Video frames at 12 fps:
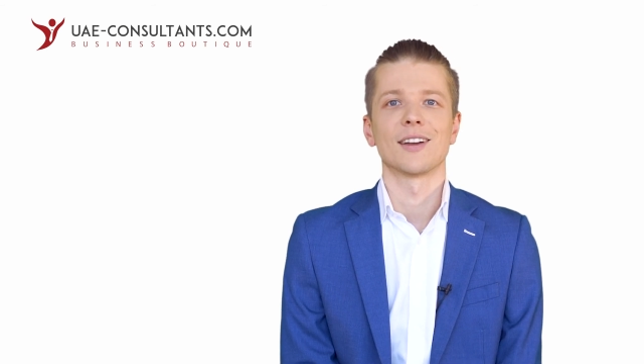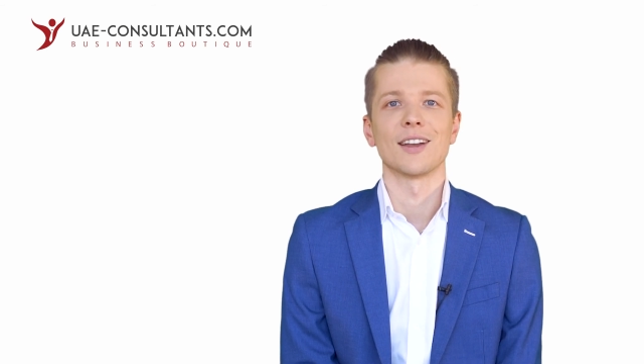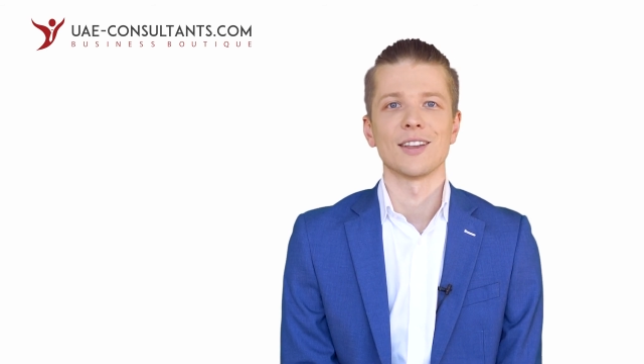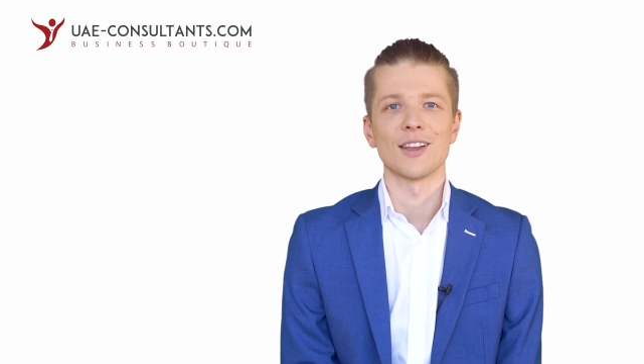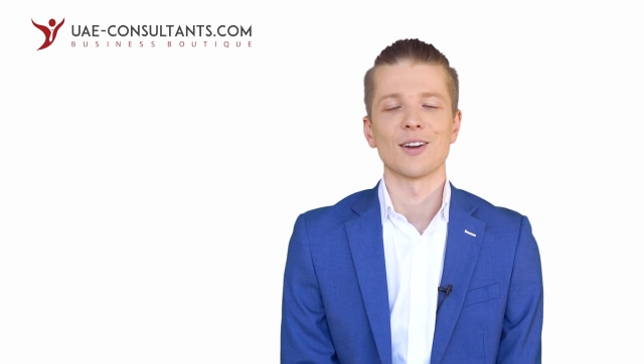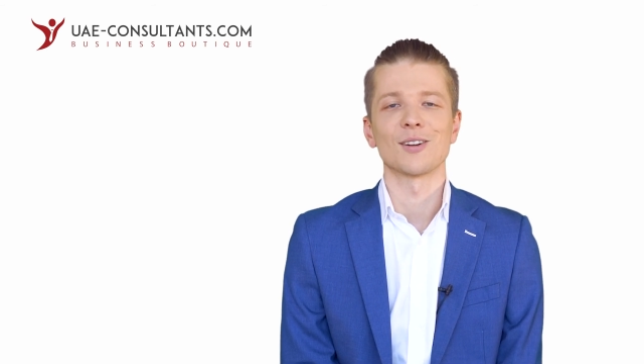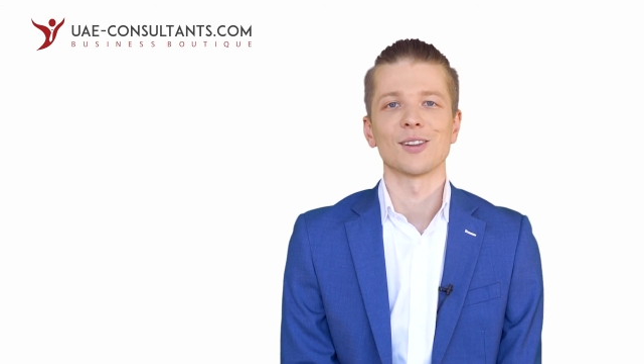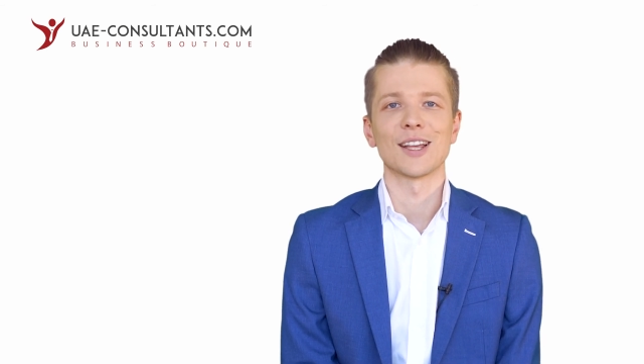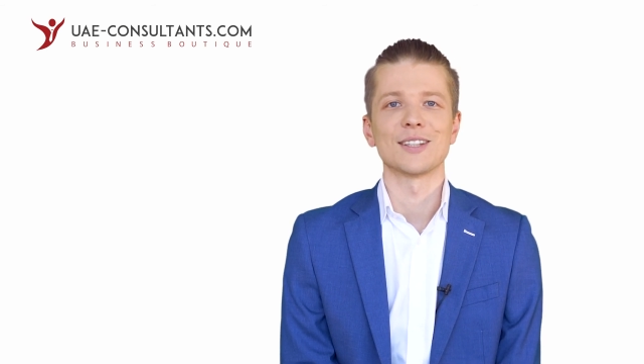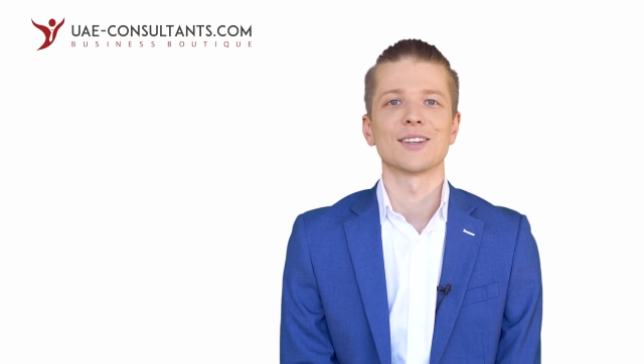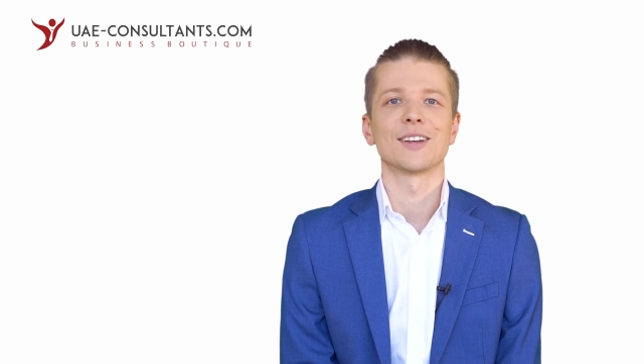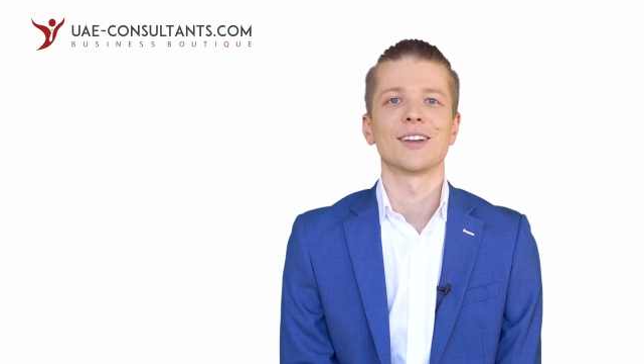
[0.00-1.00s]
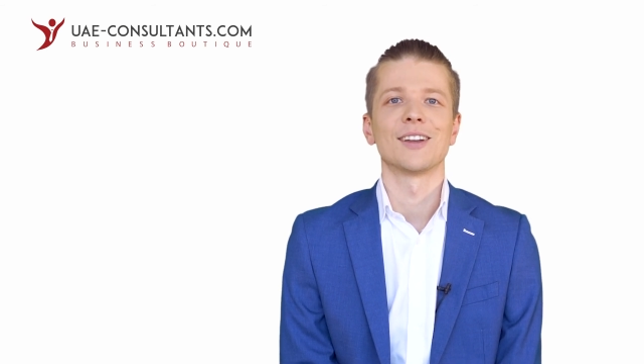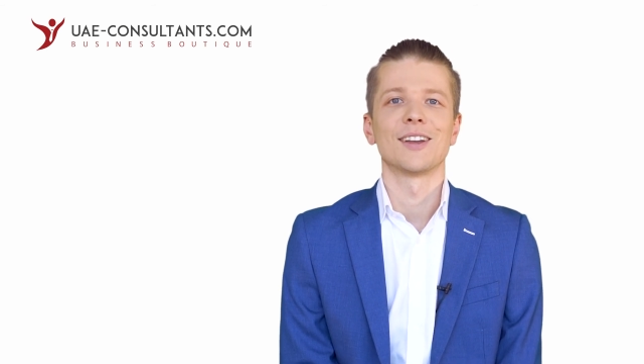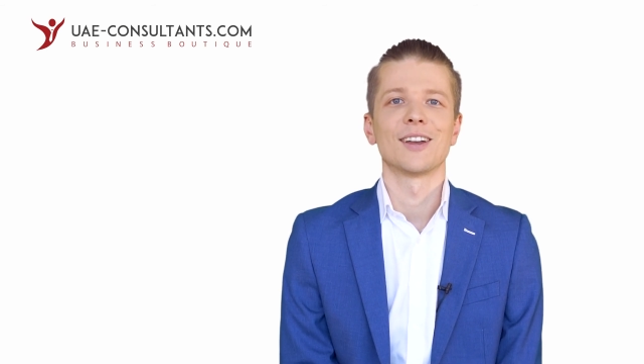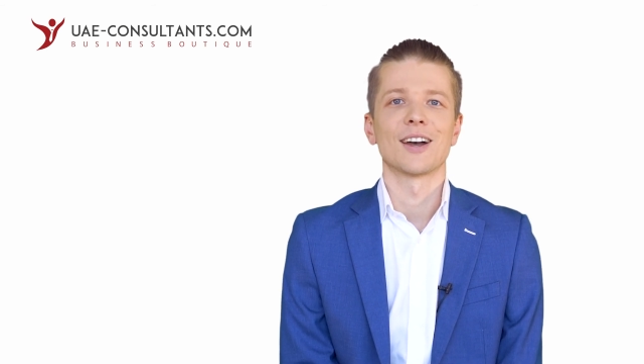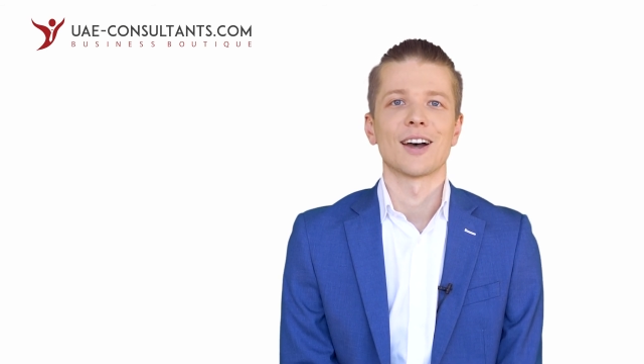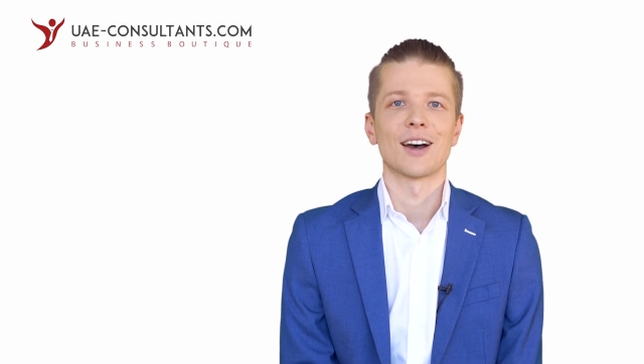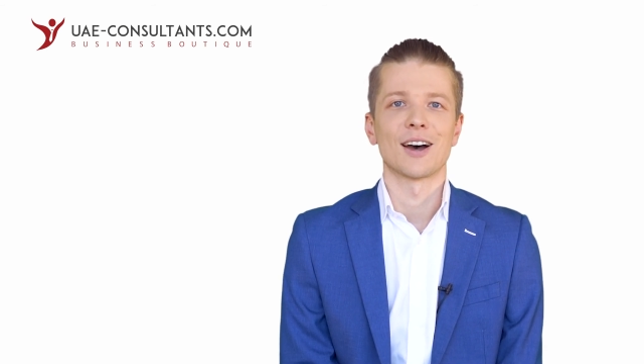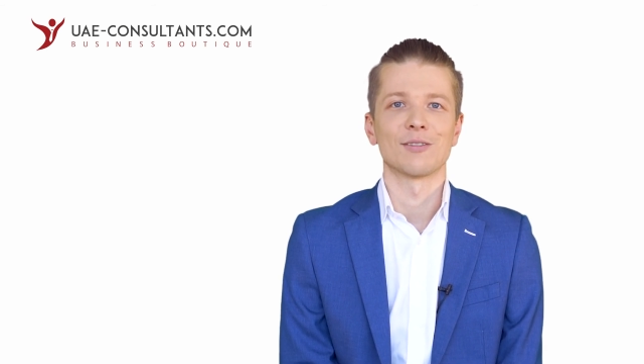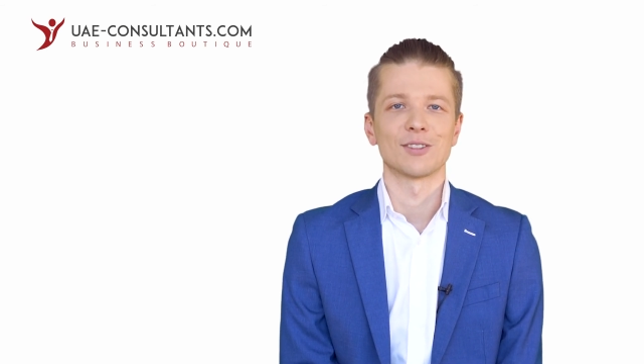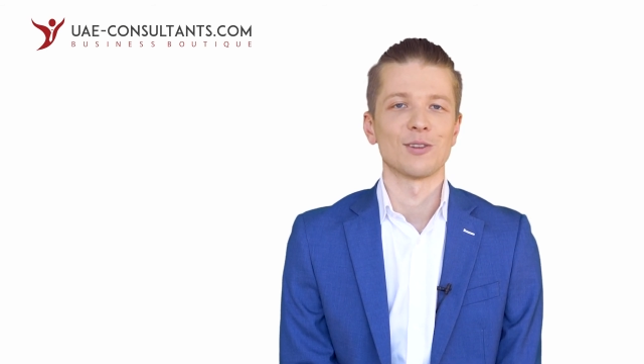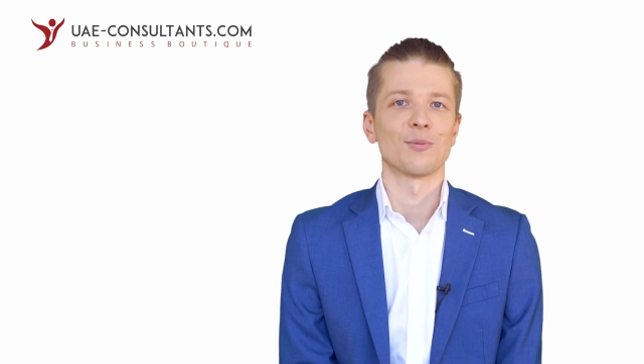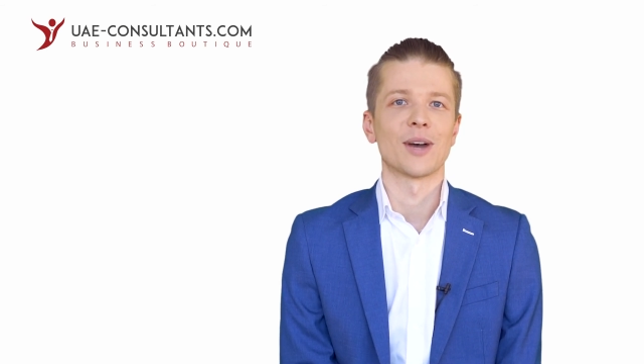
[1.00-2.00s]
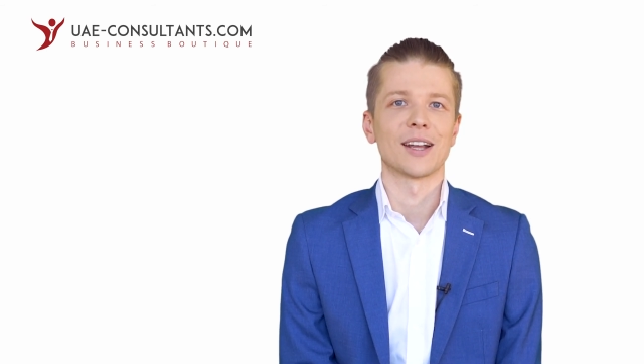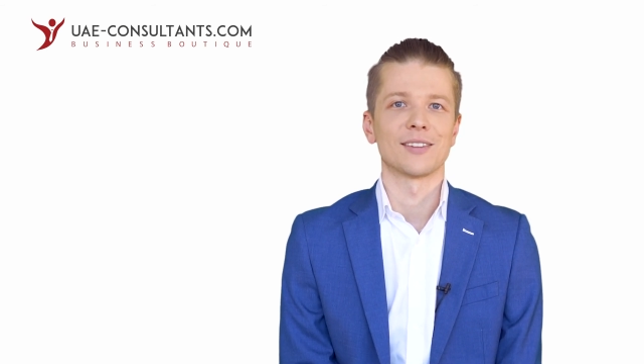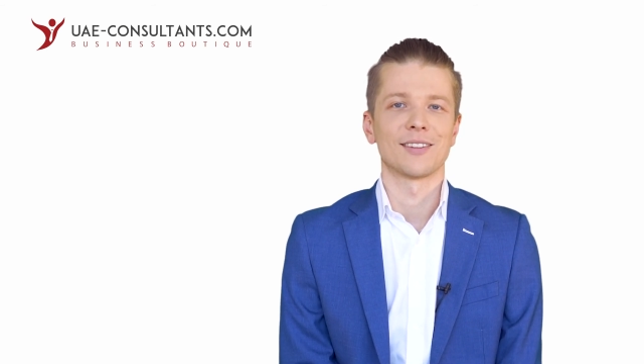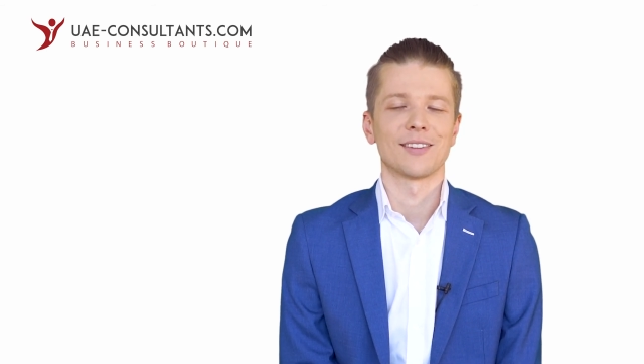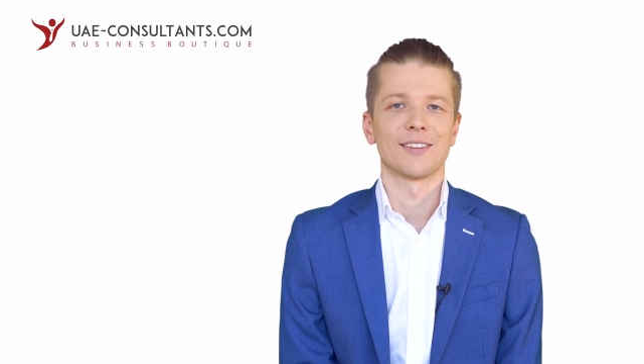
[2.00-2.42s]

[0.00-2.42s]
a year later after you met